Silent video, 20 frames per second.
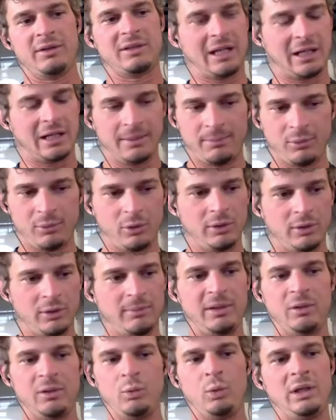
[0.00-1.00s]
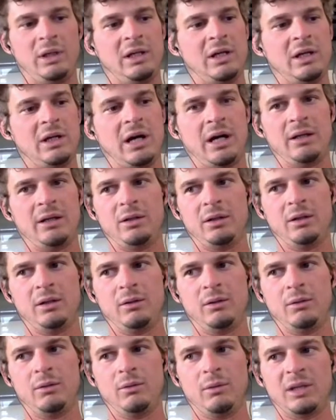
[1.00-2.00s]
deployment, we got
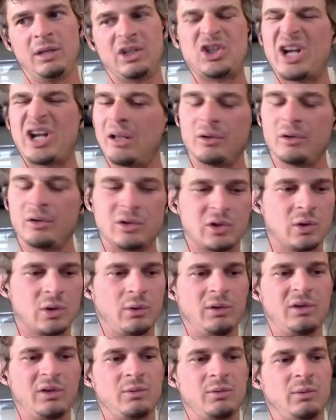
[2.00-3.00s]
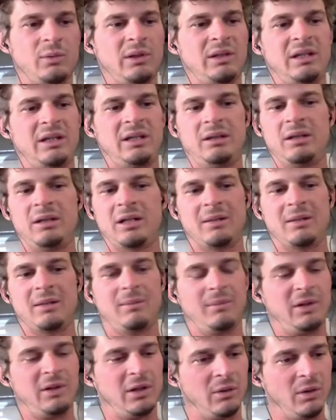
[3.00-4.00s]
like challenge coins with it.
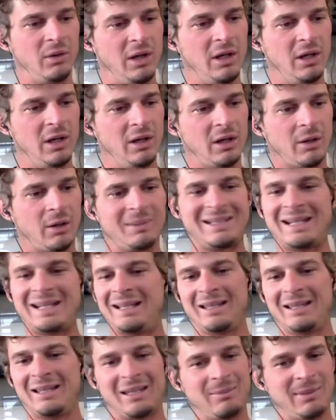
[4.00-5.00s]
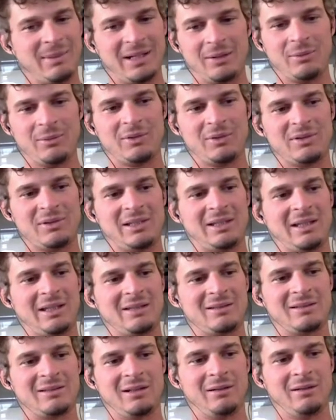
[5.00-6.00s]
Our battalion commander would say that
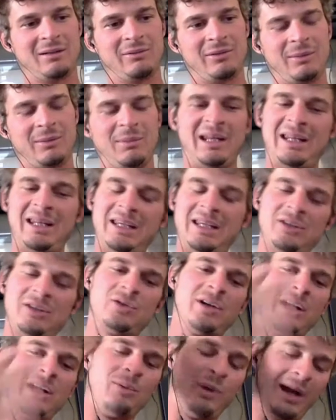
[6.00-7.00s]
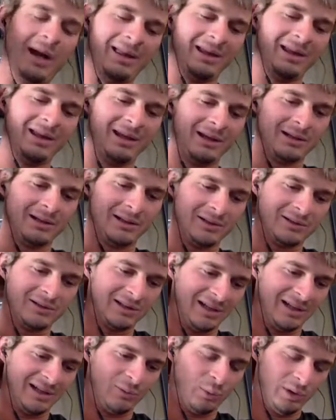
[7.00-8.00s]
stuff. I mean, he tried rallying us. Like
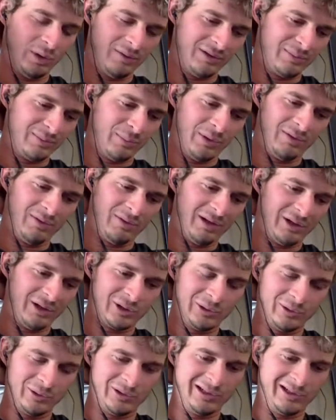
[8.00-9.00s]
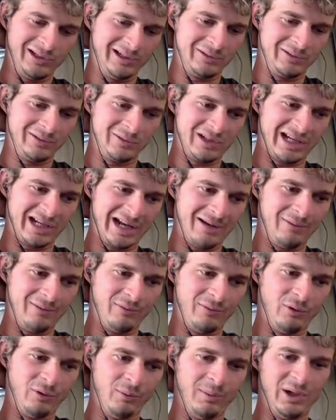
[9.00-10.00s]
one of his motivational things was like at
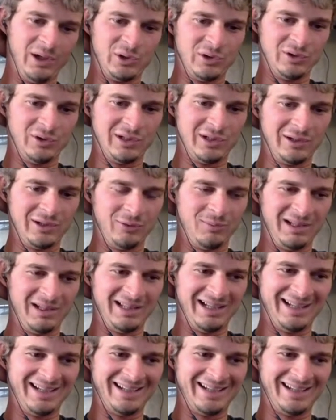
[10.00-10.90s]
formations, he would be like,